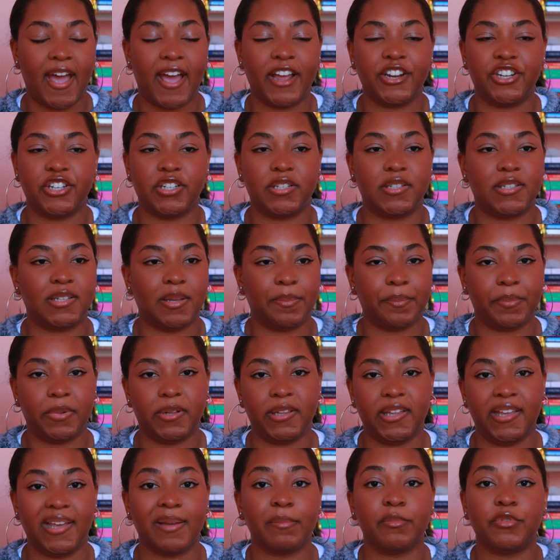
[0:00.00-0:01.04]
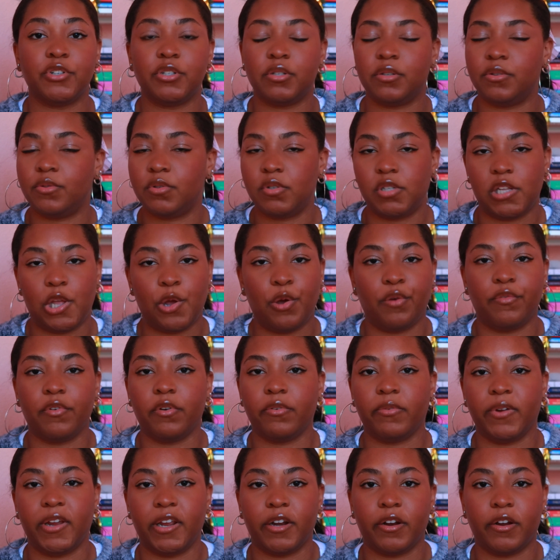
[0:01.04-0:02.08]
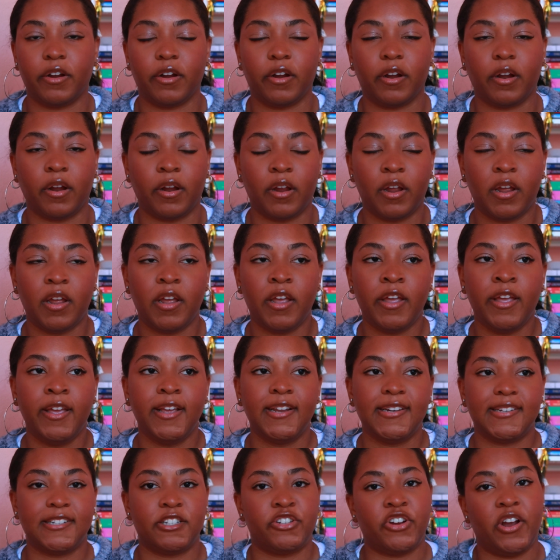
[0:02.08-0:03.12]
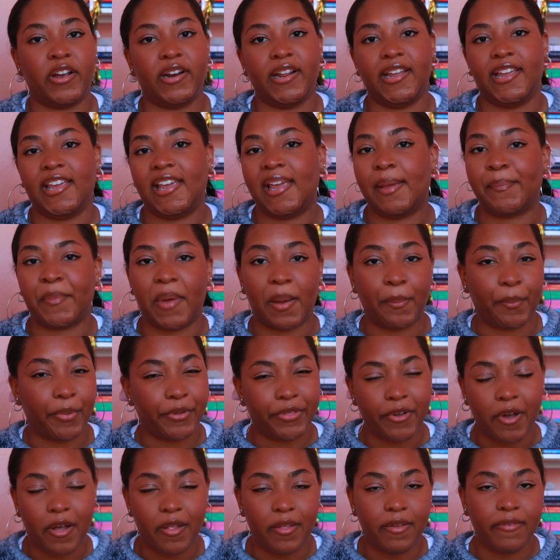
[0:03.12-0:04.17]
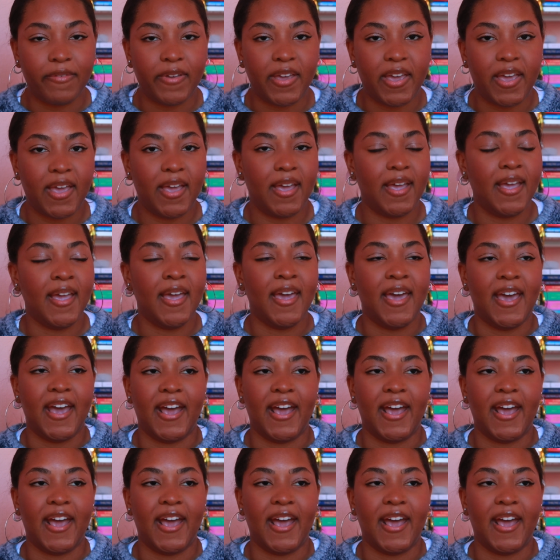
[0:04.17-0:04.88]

I just simply am too slow of a reader to try to keep up with all of it.